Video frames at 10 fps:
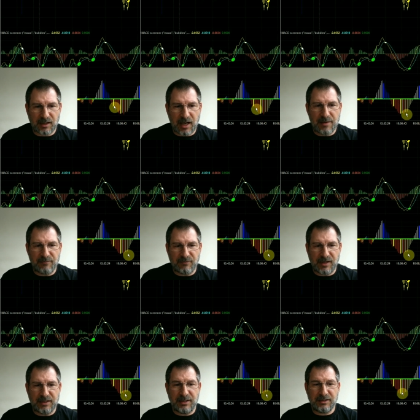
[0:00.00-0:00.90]
I'm
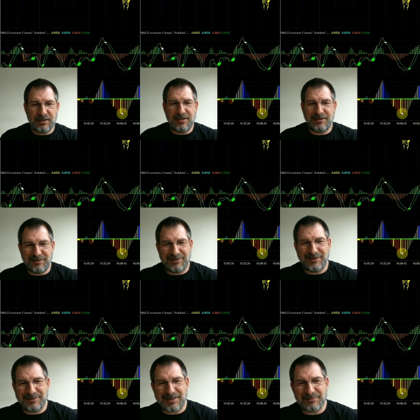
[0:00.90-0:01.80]
finding,
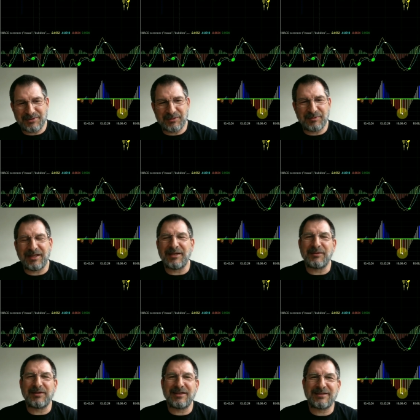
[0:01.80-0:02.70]
because I'm still playing
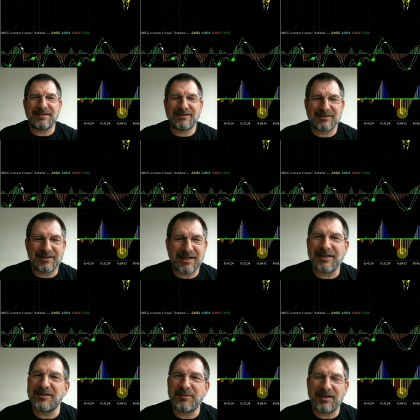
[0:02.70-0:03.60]
with these things on an
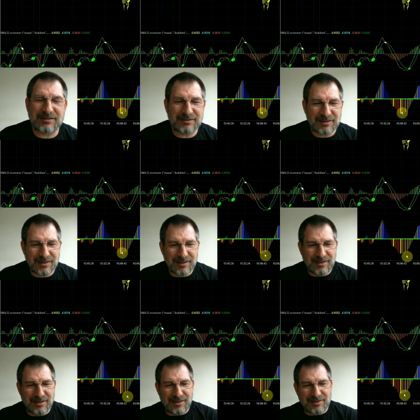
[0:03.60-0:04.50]
endless basis,
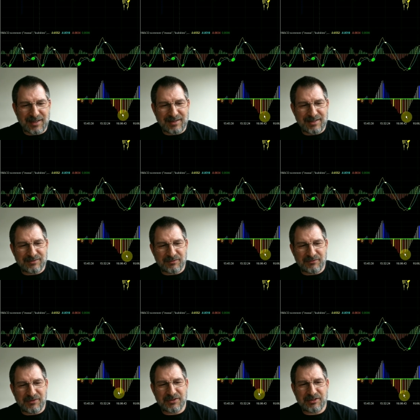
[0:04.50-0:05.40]
that this
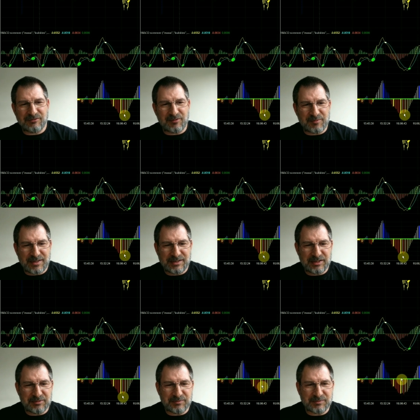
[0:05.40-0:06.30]
reversal of
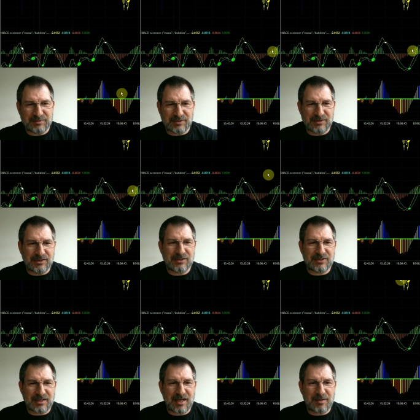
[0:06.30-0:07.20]
momentum, because this is
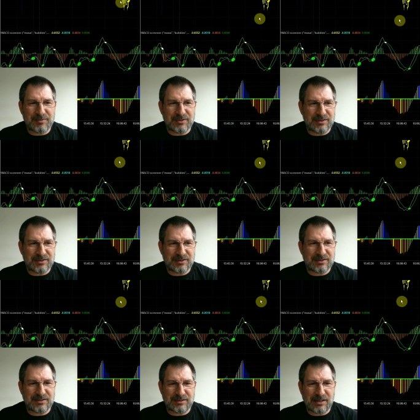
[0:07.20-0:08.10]
the option, this
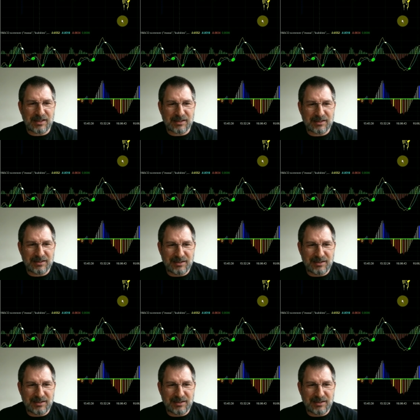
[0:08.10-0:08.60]
isn't the stock,